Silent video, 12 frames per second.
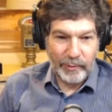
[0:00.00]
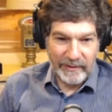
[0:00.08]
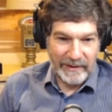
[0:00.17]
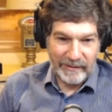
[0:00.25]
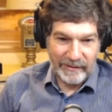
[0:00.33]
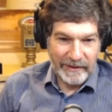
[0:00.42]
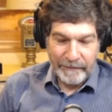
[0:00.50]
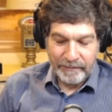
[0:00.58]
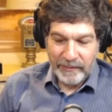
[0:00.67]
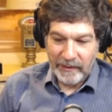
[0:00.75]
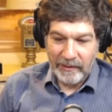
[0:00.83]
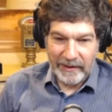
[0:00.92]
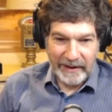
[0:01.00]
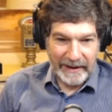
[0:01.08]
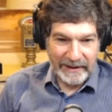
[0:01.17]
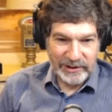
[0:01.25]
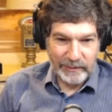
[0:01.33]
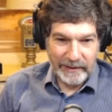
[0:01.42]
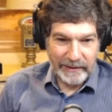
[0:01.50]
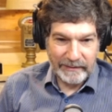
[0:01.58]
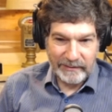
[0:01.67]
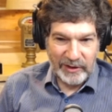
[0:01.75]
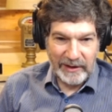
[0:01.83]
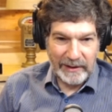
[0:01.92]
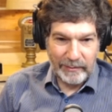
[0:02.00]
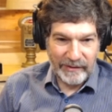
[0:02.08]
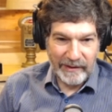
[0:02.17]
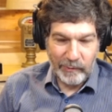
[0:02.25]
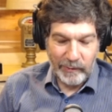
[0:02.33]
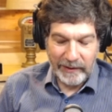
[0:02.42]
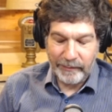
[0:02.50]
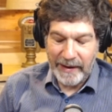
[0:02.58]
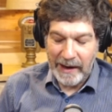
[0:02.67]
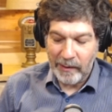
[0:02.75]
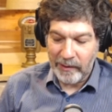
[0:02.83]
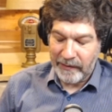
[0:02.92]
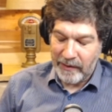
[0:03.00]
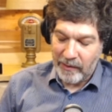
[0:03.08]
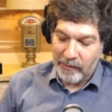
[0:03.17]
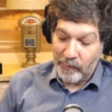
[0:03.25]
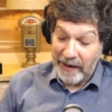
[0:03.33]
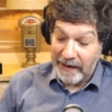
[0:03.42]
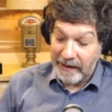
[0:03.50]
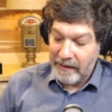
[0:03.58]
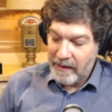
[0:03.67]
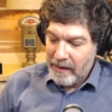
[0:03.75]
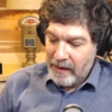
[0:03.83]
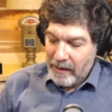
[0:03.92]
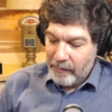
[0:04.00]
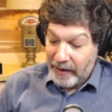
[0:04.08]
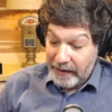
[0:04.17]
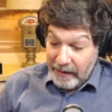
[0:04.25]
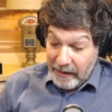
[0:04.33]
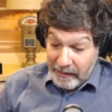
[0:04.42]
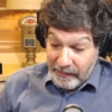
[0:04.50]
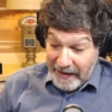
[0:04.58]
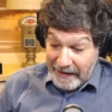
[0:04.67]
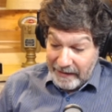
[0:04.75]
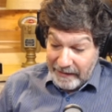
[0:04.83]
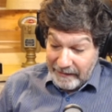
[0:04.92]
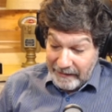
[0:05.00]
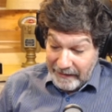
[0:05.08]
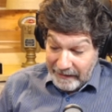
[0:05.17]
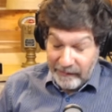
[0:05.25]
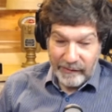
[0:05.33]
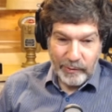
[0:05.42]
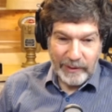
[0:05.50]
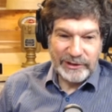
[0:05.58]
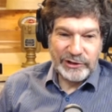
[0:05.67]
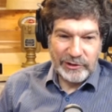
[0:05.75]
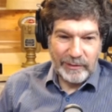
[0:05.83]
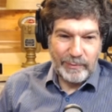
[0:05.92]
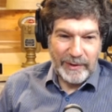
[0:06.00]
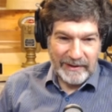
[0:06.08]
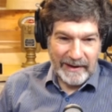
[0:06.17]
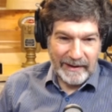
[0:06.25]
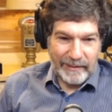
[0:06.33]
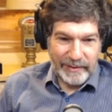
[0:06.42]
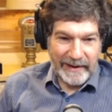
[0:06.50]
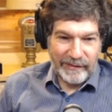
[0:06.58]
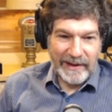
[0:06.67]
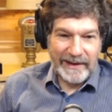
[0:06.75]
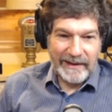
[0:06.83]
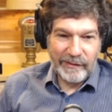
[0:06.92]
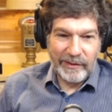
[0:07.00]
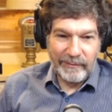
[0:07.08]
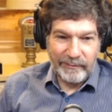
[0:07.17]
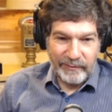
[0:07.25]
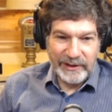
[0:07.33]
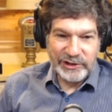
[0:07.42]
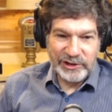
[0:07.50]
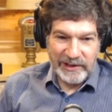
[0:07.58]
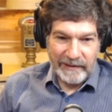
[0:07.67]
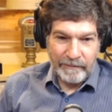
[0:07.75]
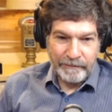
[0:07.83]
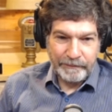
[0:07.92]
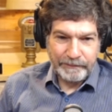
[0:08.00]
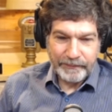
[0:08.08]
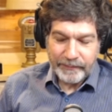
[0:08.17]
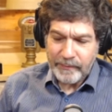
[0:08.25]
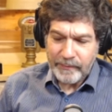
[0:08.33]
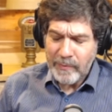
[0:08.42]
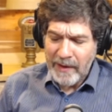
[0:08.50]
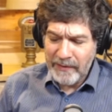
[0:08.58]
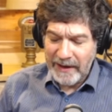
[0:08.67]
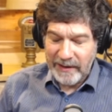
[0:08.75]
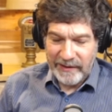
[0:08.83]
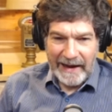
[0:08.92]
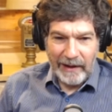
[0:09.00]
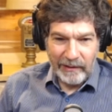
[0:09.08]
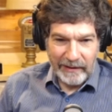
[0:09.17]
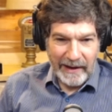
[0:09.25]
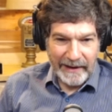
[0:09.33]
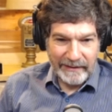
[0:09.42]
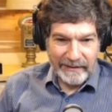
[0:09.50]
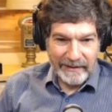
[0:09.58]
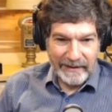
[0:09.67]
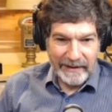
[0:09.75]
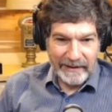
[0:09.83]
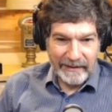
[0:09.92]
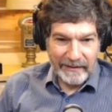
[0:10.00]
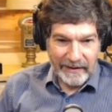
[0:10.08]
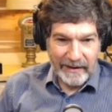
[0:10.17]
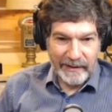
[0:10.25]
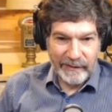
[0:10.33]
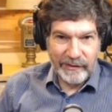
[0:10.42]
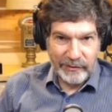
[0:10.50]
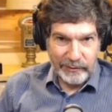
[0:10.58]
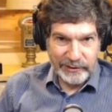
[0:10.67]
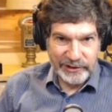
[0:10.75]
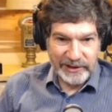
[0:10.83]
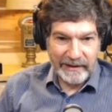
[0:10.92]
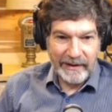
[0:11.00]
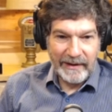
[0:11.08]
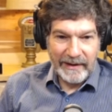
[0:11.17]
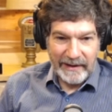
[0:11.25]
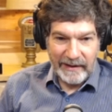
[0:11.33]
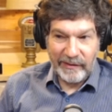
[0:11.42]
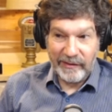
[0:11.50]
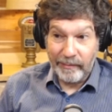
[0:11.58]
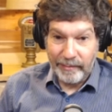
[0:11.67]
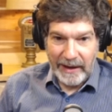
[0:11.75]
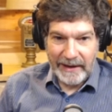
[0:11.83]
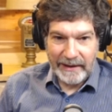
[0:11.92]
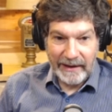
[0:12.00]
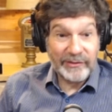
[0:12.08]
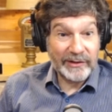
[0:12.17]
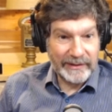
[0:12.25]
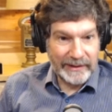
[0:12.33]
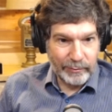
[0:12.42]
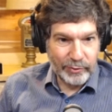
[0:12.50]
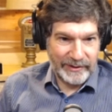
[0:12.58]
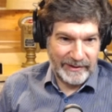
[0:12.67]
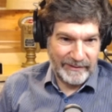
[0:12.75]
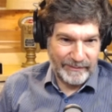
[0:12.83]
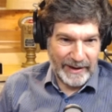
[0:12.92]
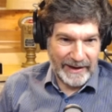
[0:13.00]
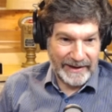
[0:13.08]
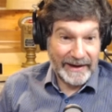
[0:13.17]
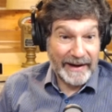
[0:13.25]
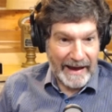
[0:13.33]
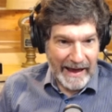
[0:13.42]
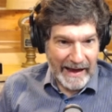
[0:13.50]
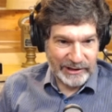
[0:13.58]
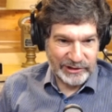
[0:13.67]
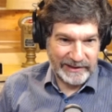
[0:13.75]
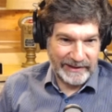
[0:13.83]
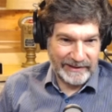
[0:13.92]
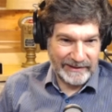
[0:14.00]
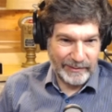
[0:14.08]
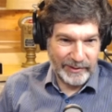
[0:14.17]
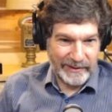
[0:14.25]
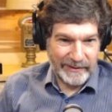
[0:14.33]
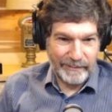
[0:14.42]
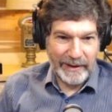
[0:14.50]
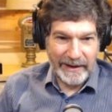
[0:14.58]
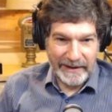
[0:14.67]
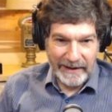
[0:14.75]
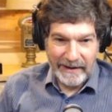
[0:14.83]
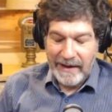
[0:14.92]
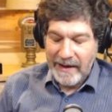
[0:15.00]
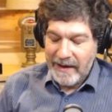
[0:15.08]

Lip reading: with these gargantuan teams that wield power in their own way. But that is what should be taking place. That is the vision that is outlined in the Constitution is a body, a deliberative body, an actually deliberative body.